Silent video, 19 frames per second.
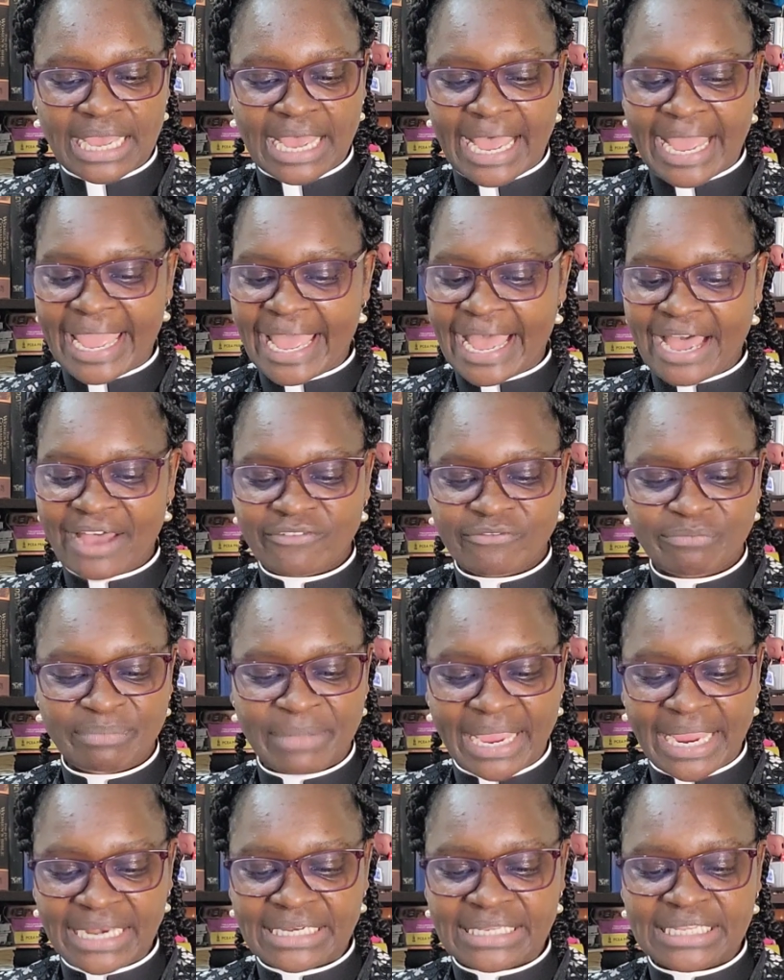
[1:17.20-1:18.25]
I have
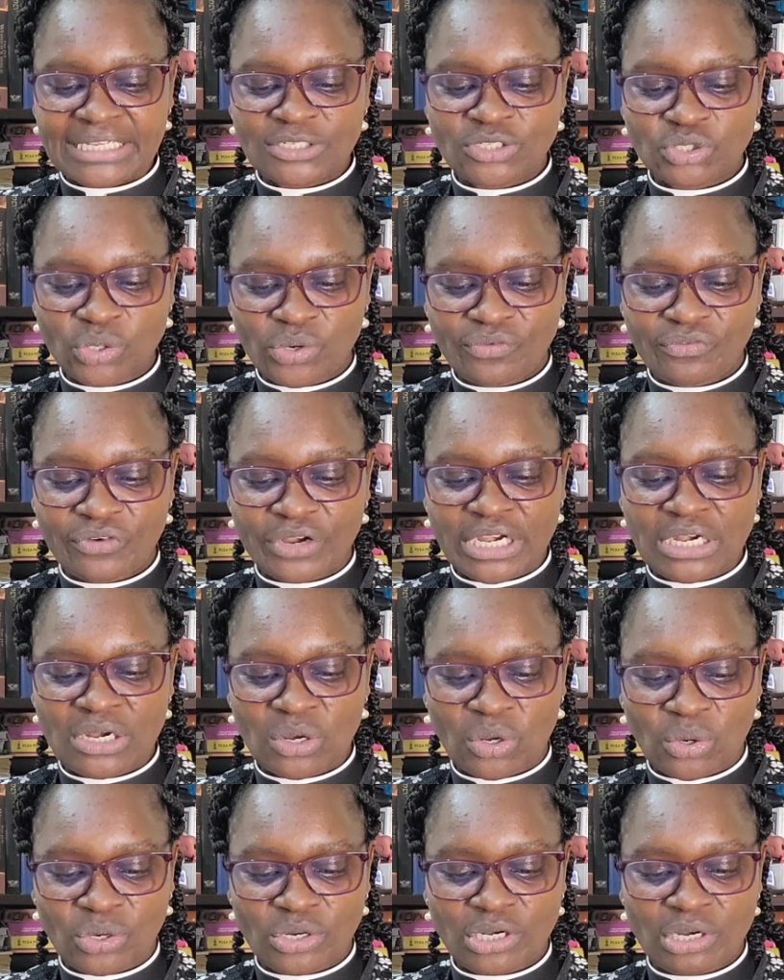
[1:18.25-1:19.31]
made the sovereign
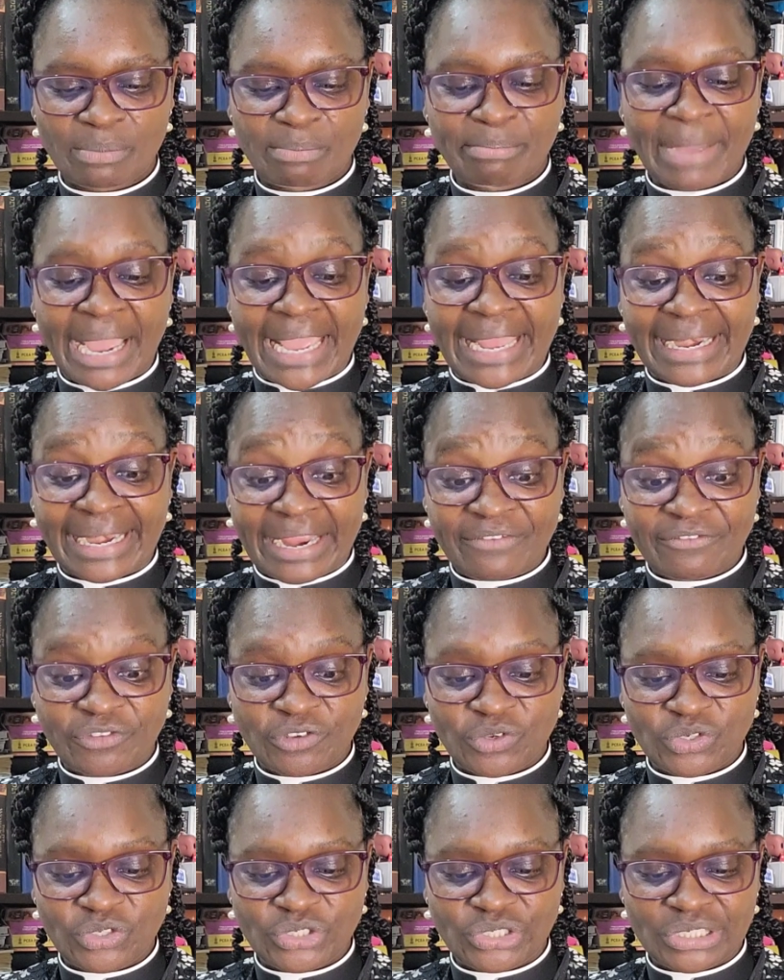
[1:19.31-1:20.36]
Lord my
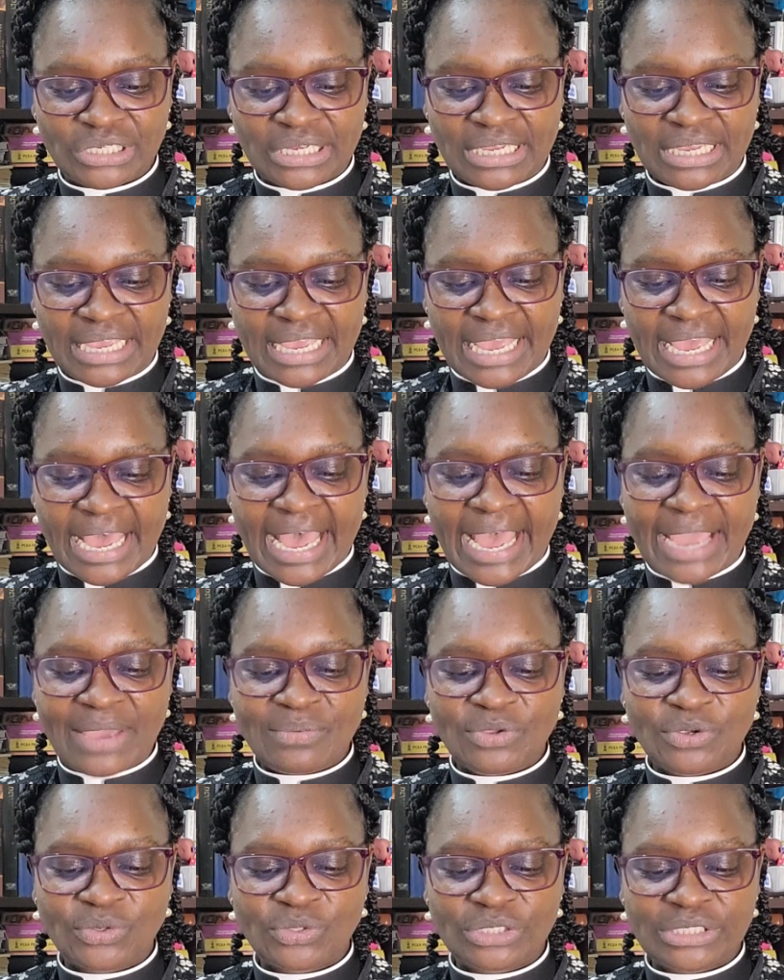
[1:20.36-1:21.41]
refuge. I
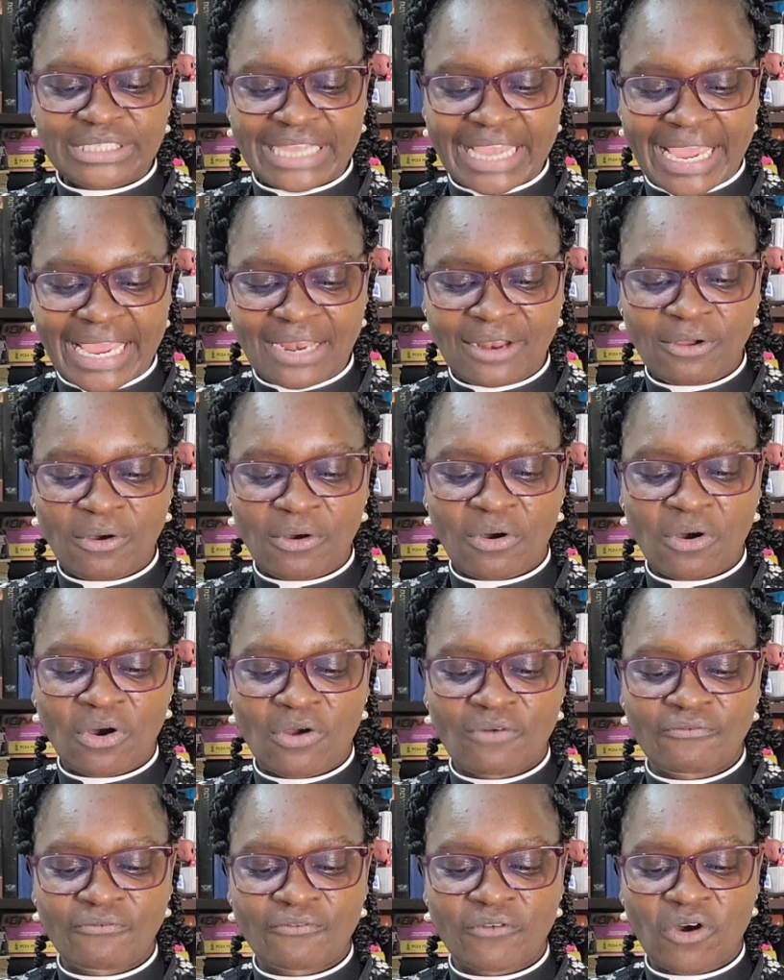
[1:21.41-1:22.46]
will tell
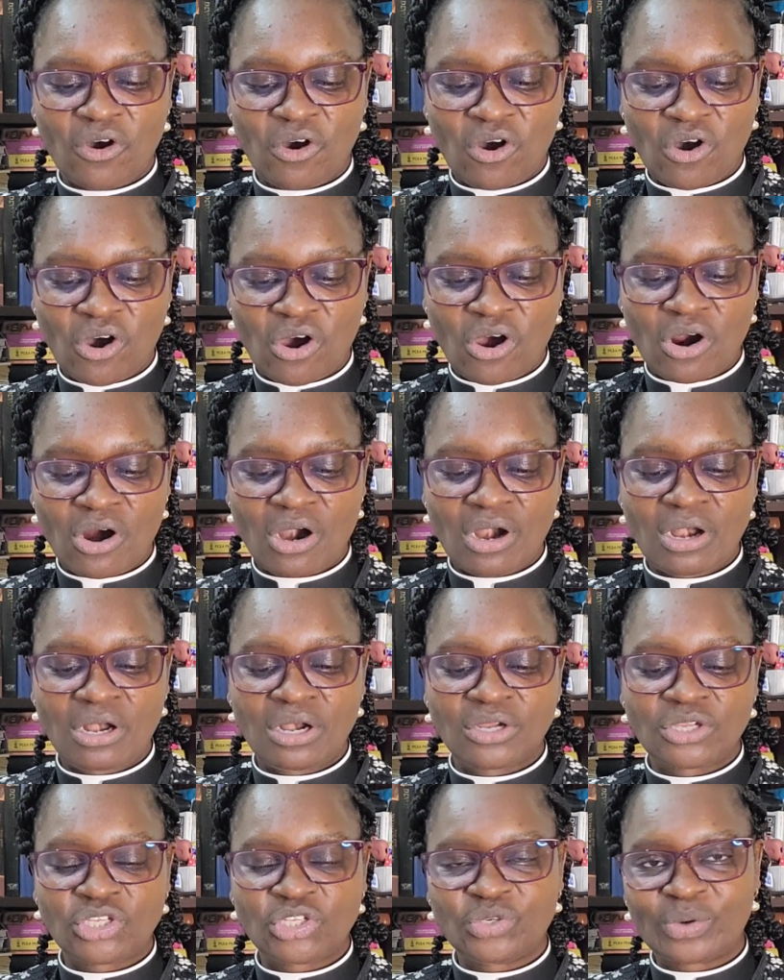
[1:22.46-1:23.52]
of all
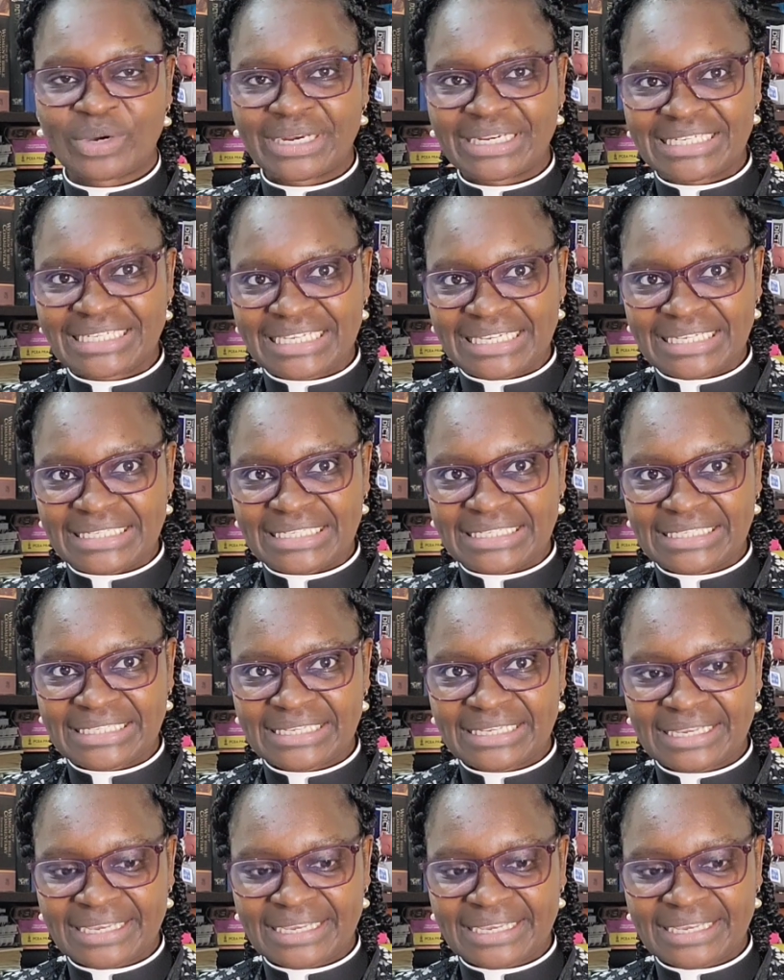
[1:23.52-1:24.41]
your deeds.